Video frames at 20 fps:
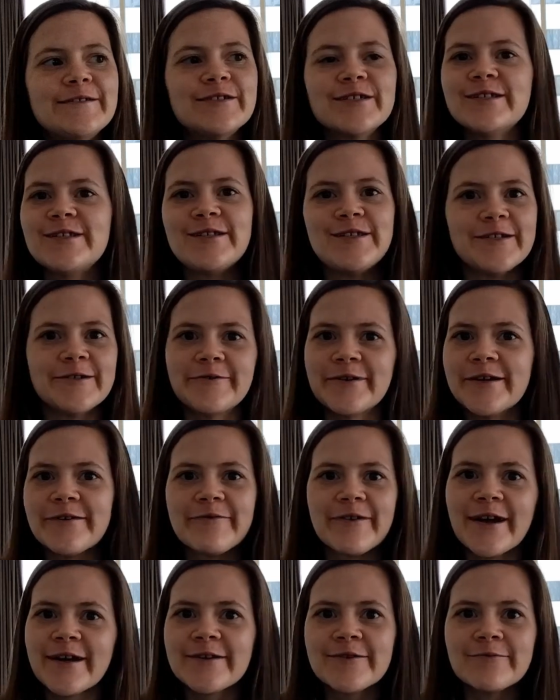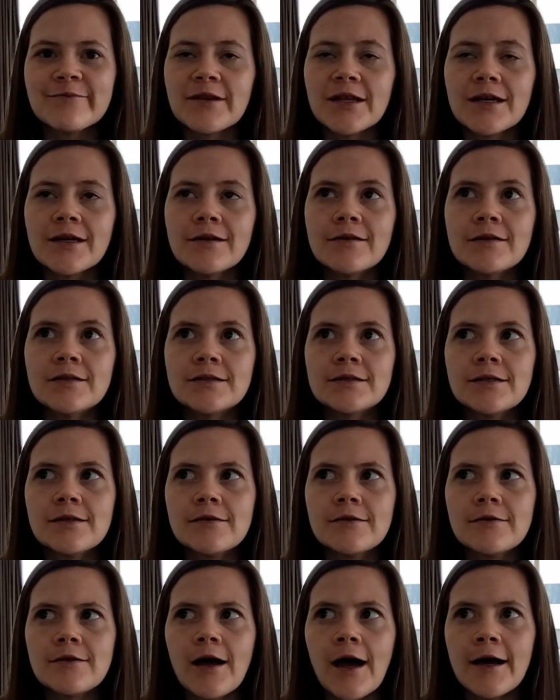just doing random things.
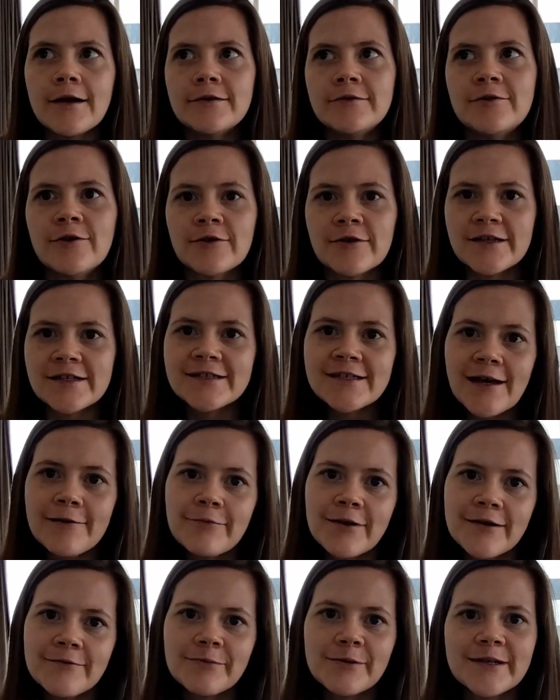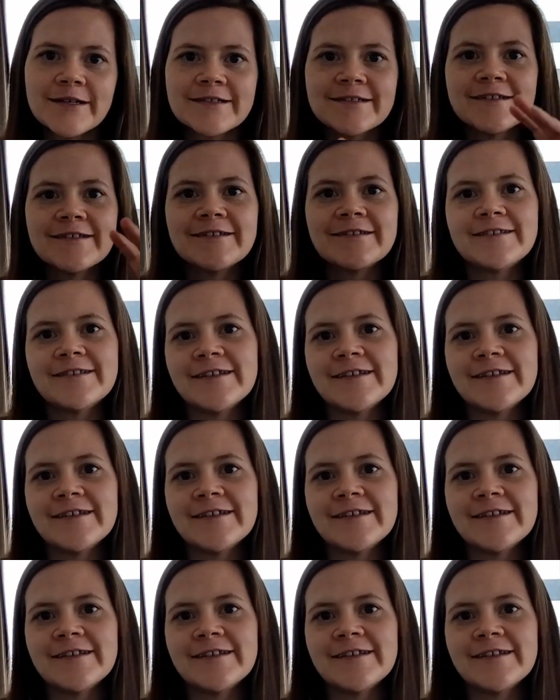I took the subway places,